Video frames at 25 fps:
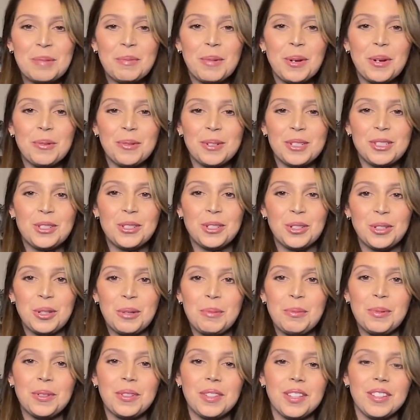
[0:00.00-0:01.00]
but we truly
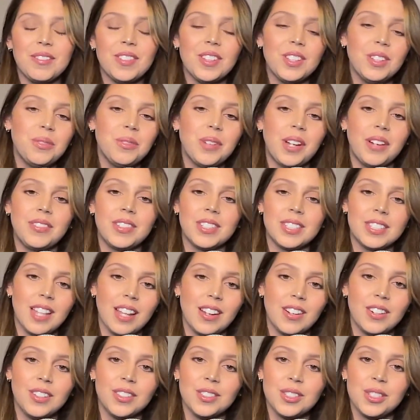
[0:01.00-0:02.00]
believe that you never settle.